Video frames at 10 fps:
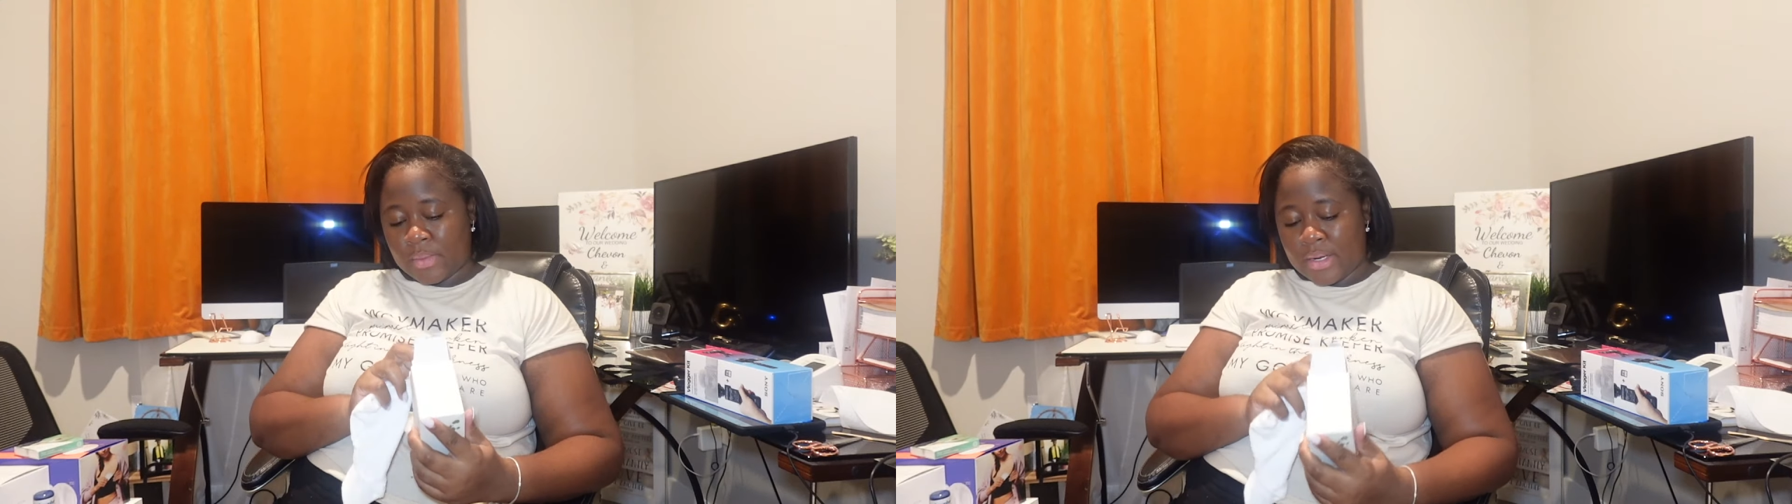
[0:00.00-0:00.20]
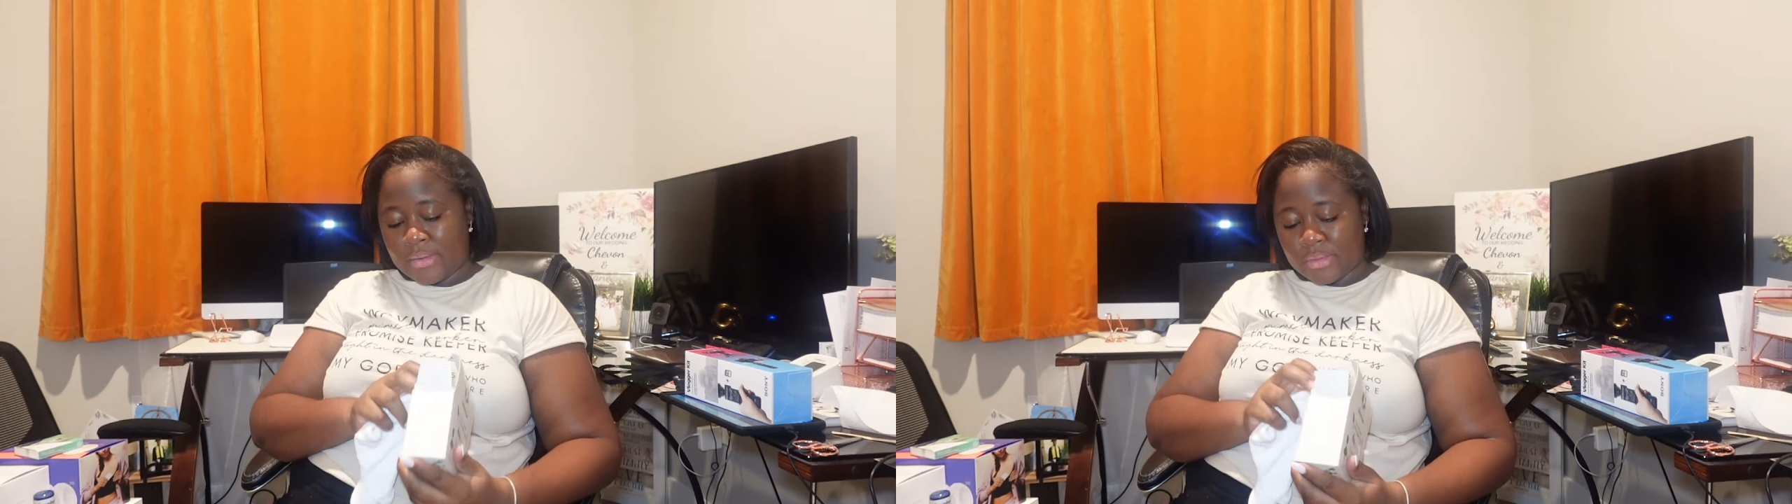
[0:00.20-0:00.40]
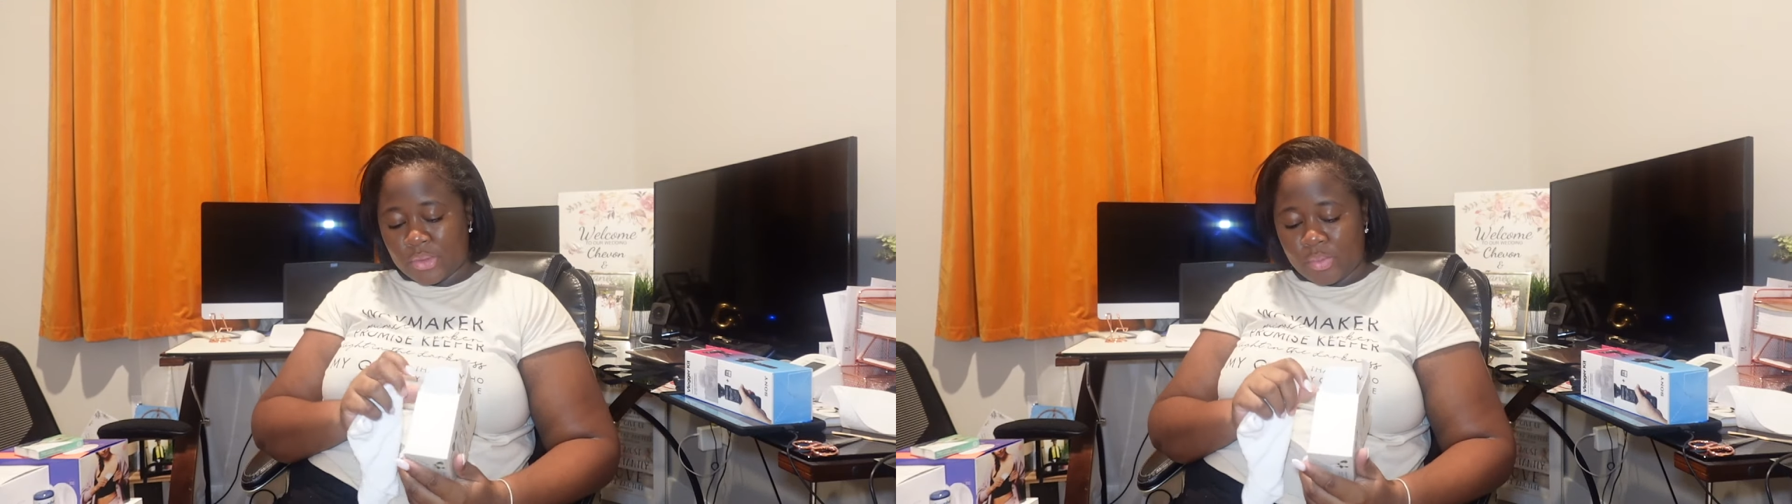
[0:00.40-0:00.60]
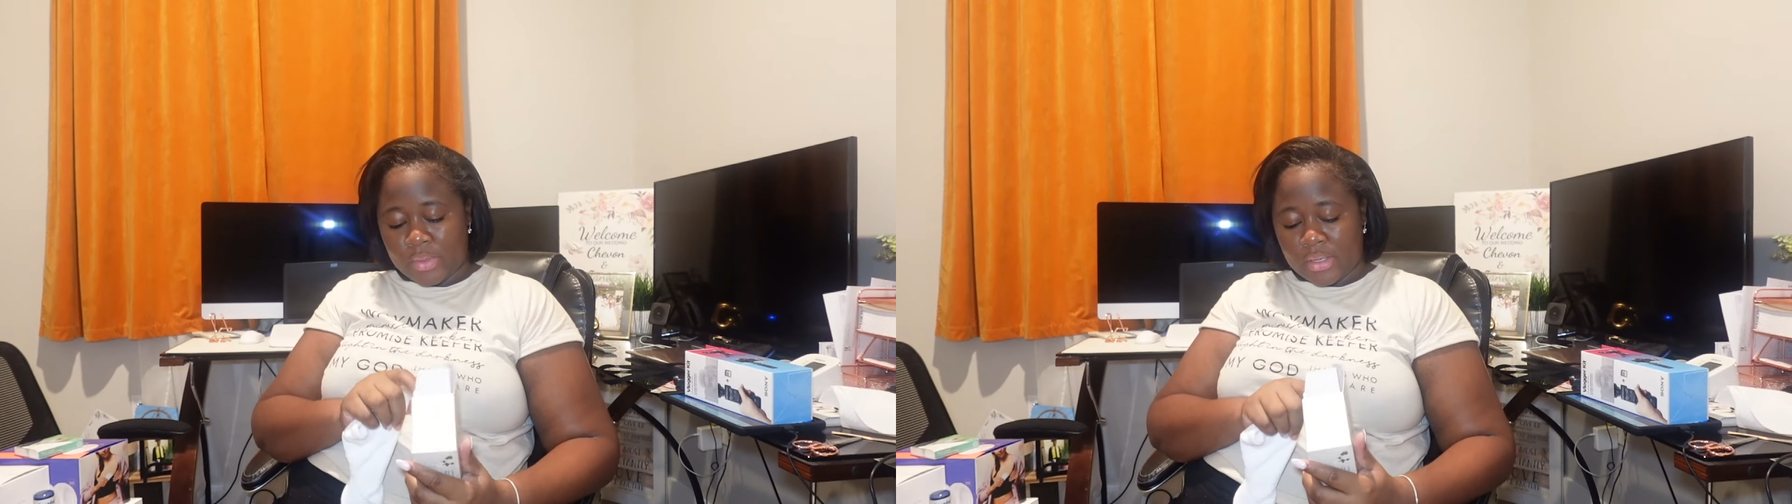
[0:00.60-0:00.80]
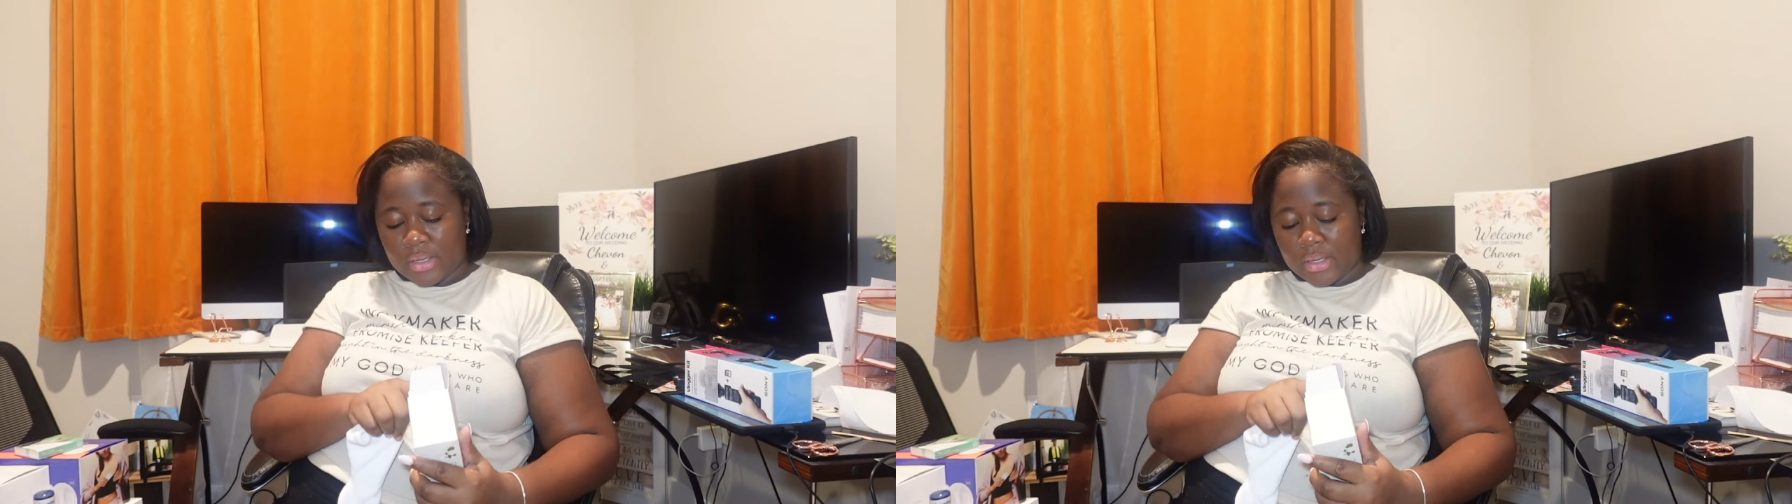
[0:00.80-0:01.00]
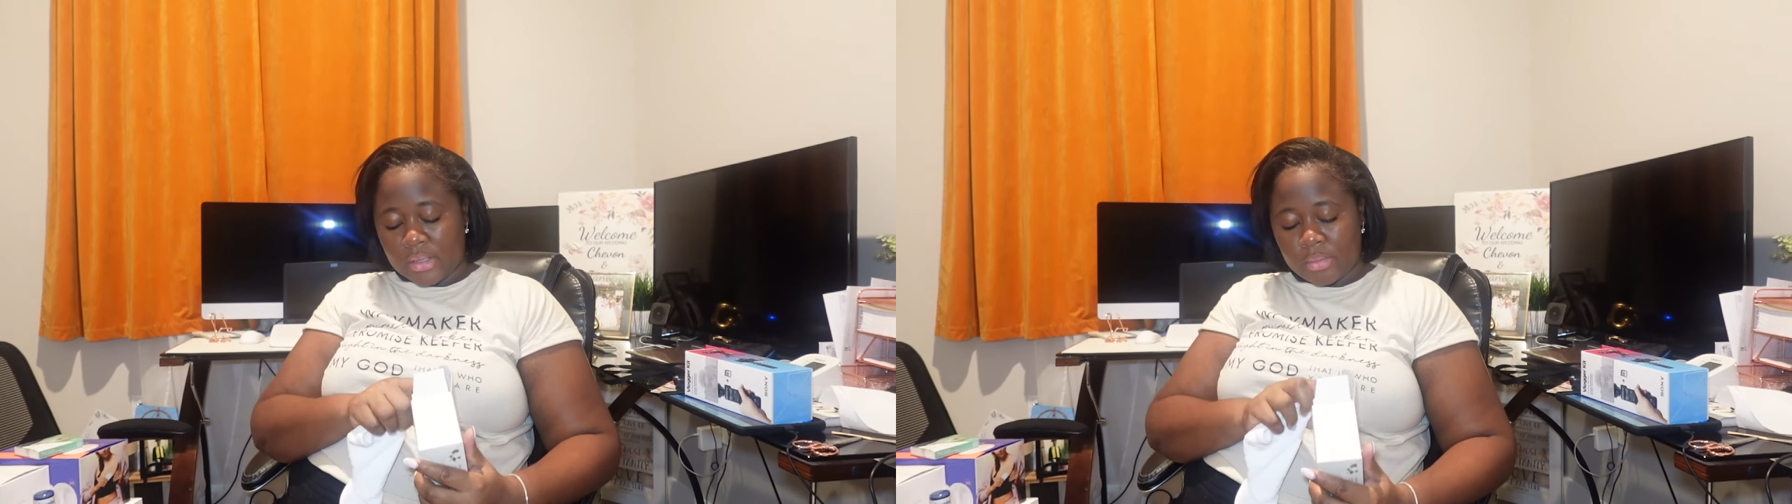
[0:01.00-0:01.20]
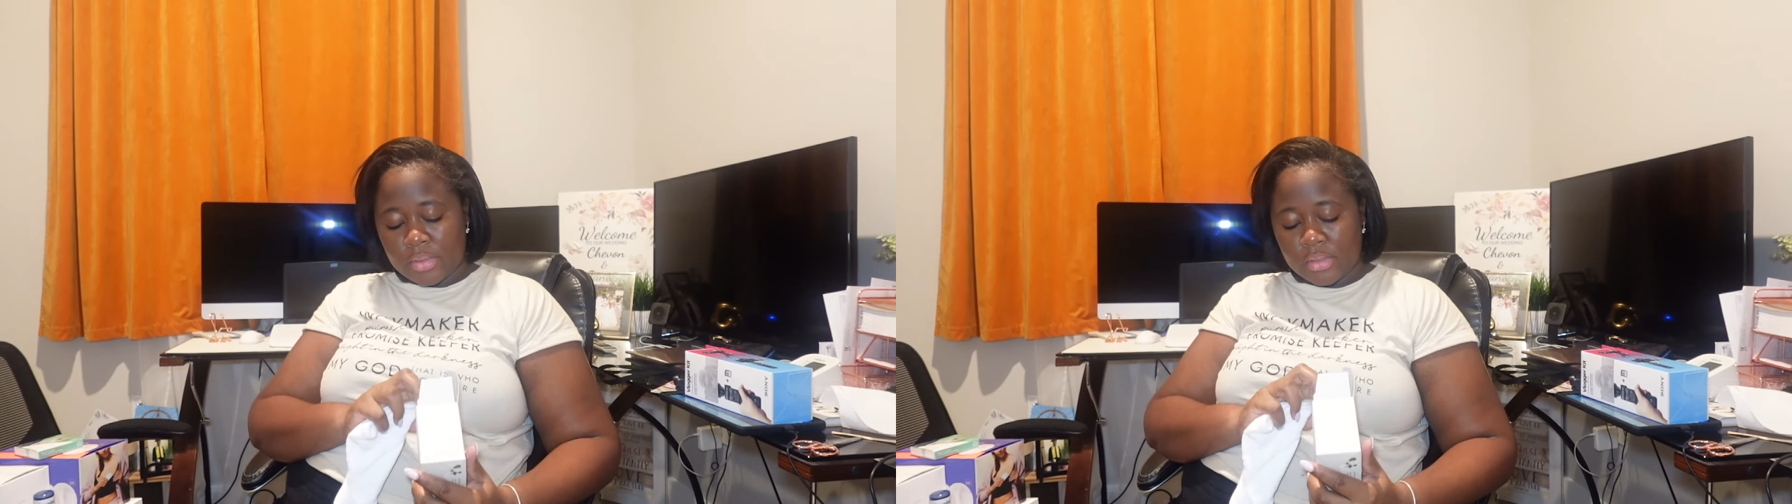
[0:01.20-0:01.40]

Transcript: gonna have to open it up.